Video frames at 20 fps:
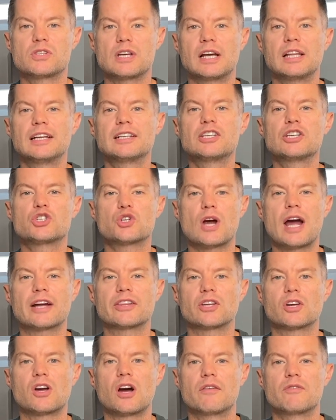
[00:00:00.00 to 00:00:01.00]
I like to track
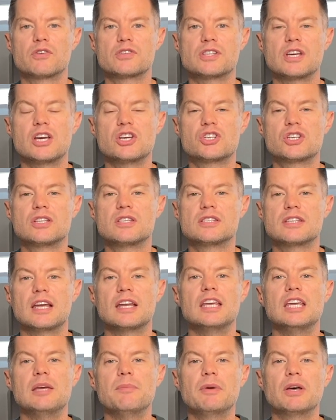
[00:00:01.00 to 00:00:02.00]
the conversations
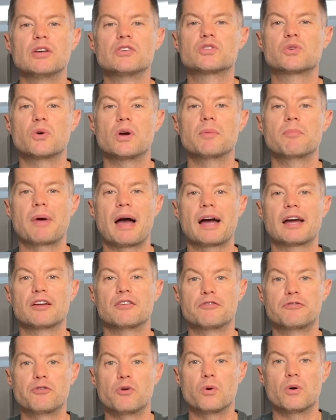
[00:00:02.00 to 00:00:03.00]
and emails going back
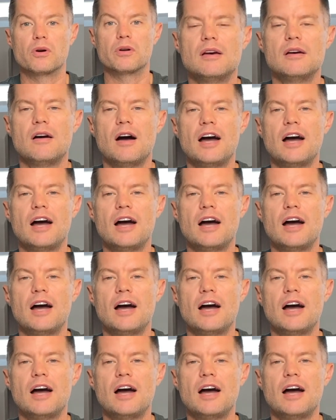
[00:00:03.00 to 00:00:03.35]
and forth.